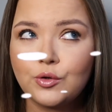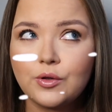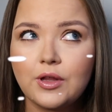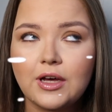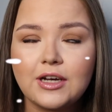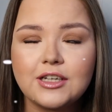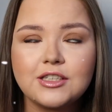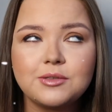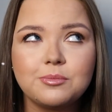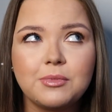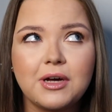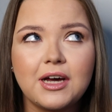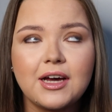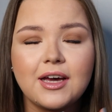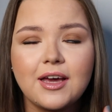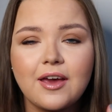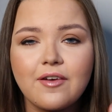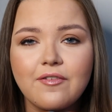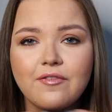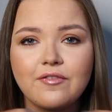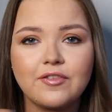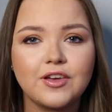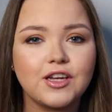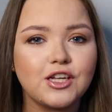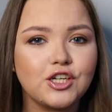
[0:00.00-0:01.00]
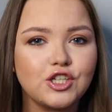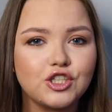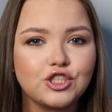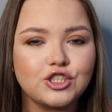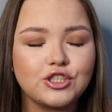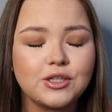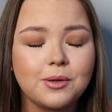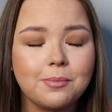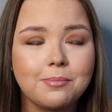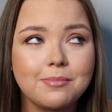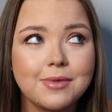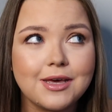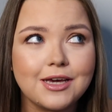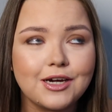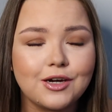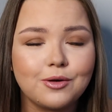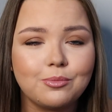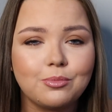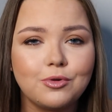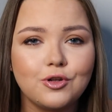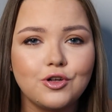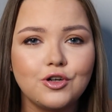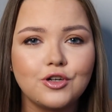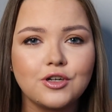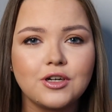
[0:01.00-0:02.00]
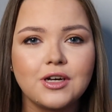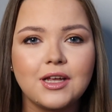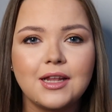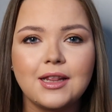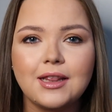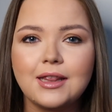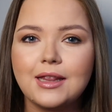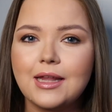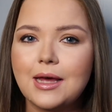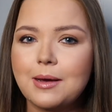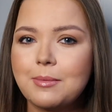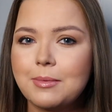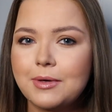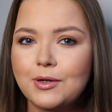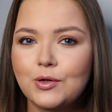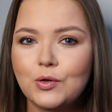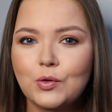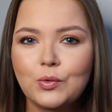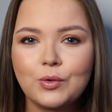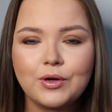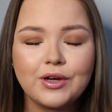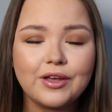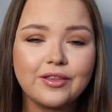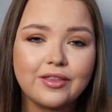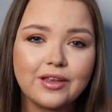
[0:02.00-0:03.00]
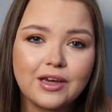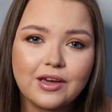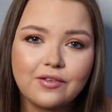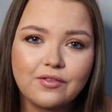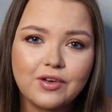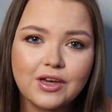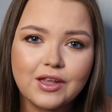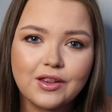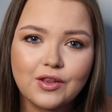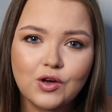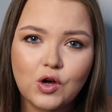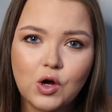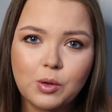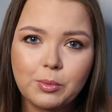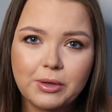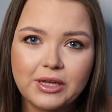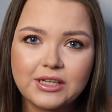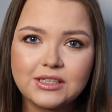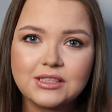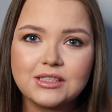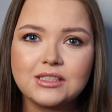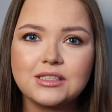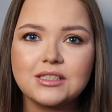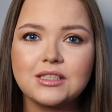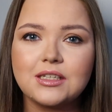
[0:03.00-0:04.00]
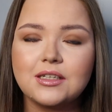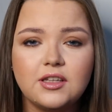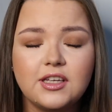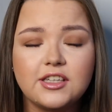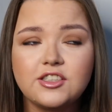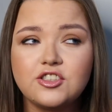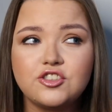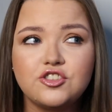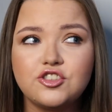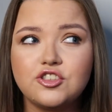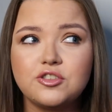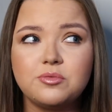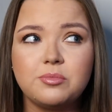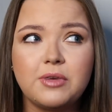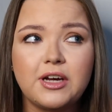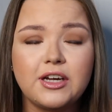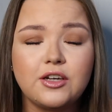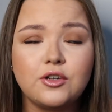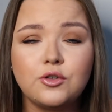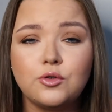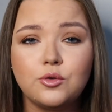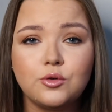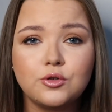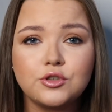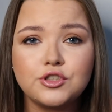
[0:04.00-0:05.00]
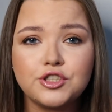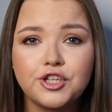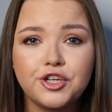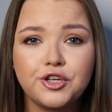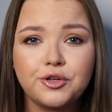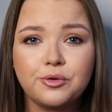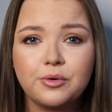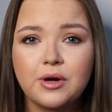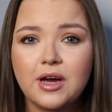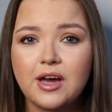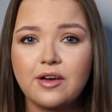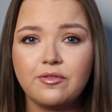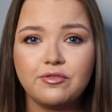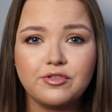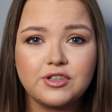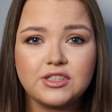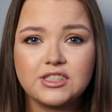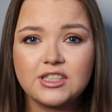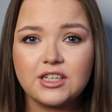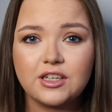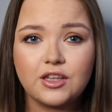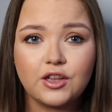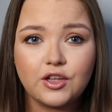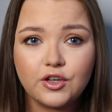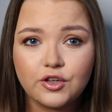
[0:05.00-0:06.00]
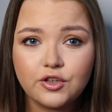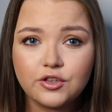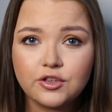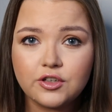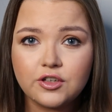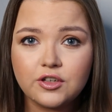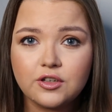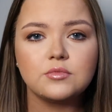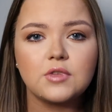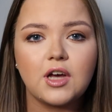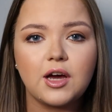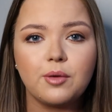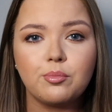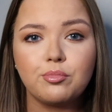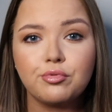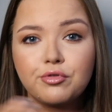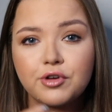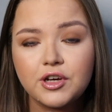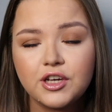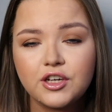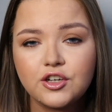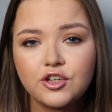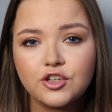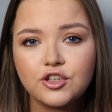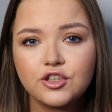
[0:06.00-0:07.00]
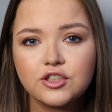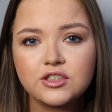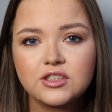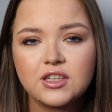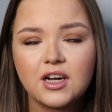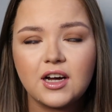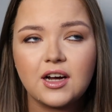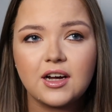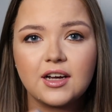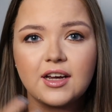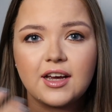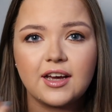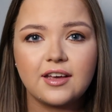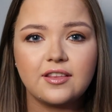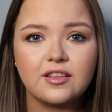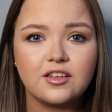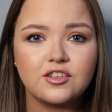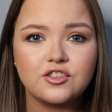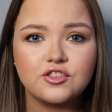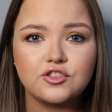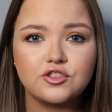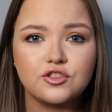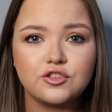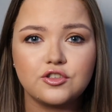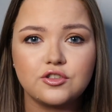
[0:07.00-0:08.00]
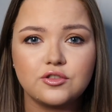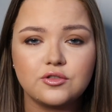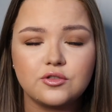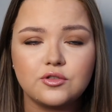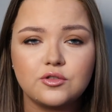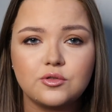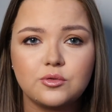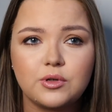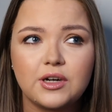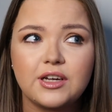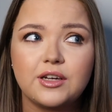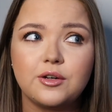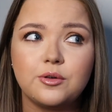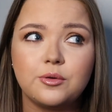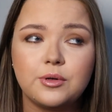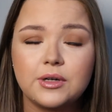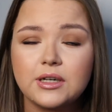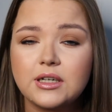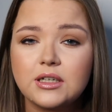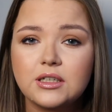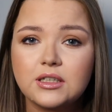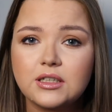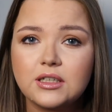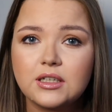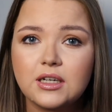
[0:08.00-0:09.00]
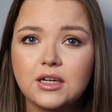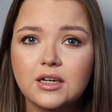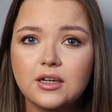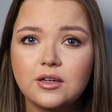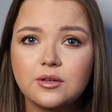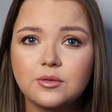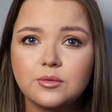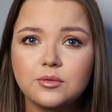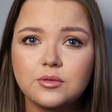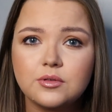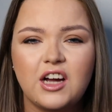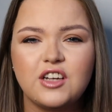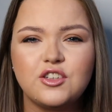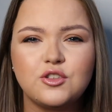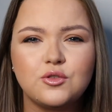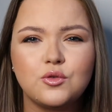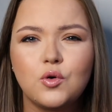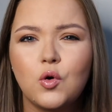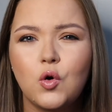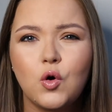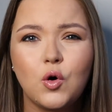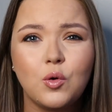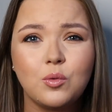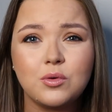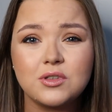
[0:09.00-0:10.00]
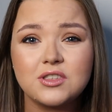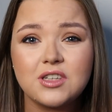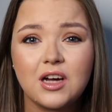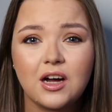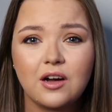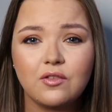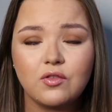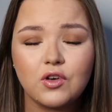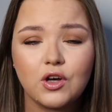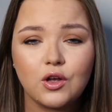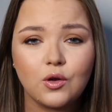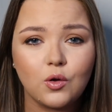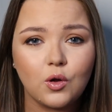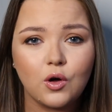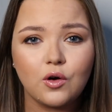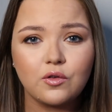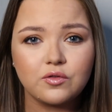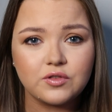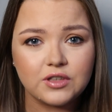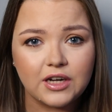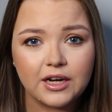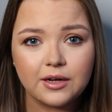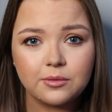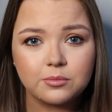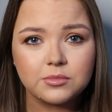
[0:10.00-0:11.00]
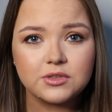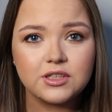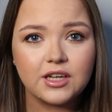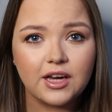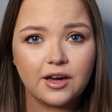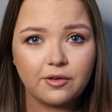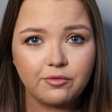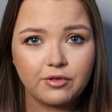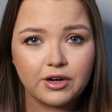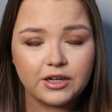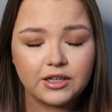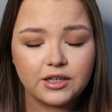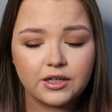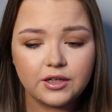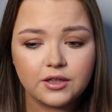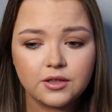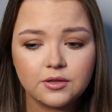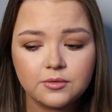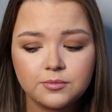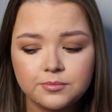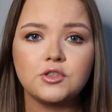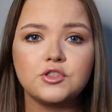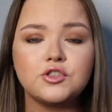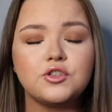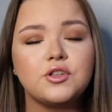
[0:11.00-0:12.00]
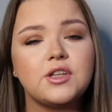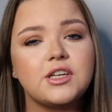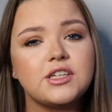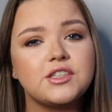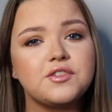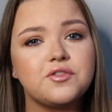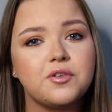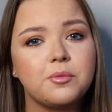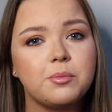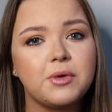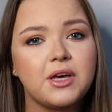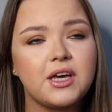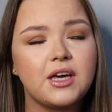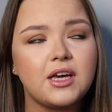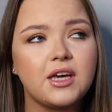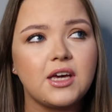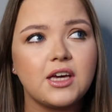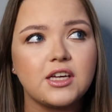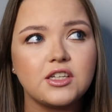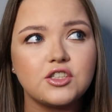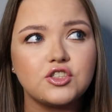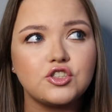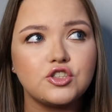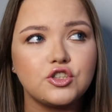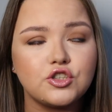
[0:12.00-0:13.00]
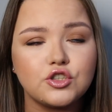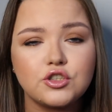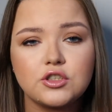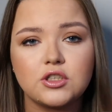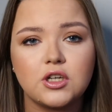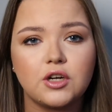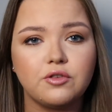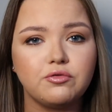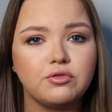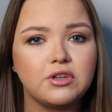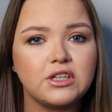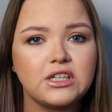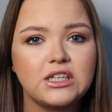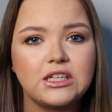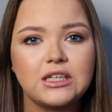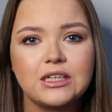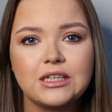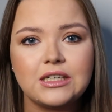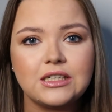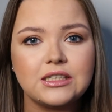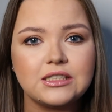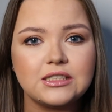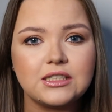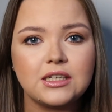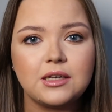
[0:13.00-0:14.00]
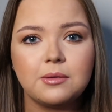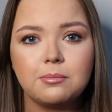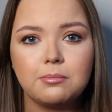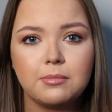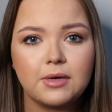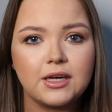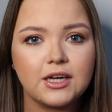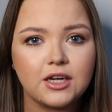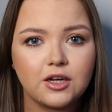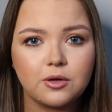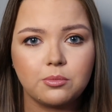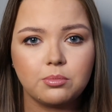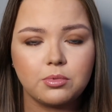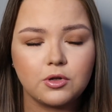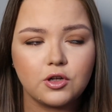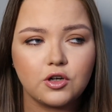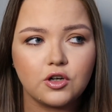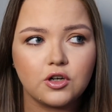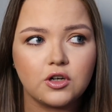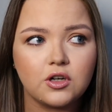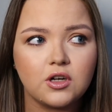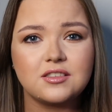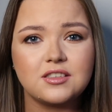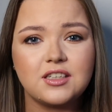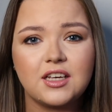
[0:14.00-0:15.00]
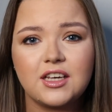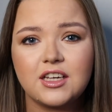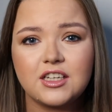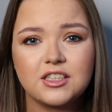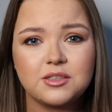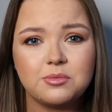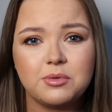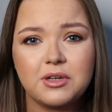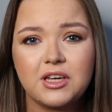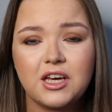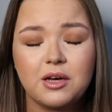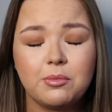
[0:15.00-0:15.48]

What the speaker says: that is my finished makeup look. Let me know what you think of it in the comments. This is just my go-to everyday look. I'm pretty good at getting this done quite quickly now. I don't always have a lot of time to get ready, So this for me is just a really easy makeup look. It takes me